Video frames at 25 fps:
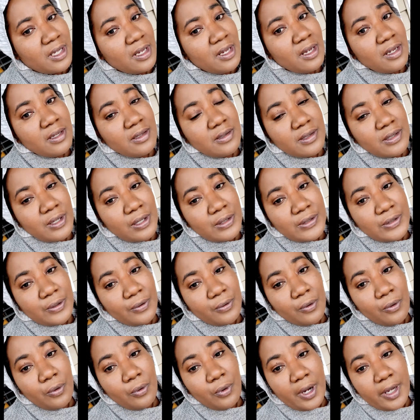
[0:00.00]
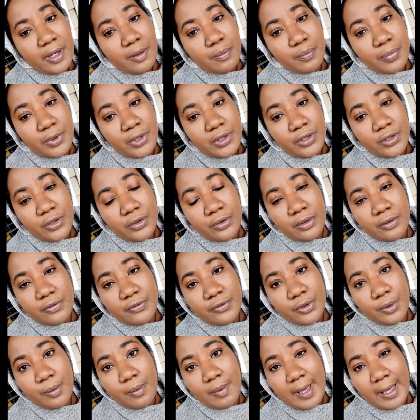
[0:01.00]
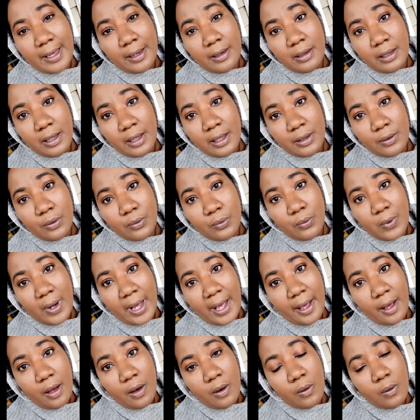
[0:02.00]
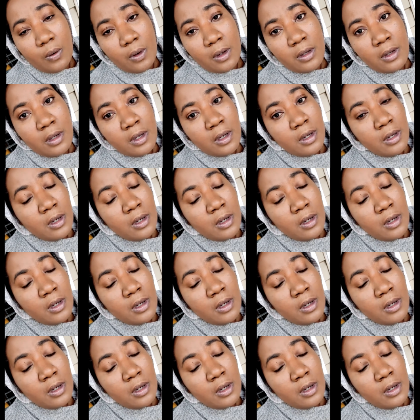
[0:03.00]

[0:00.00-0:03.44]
It's also quite beautiful, man. Like, wow.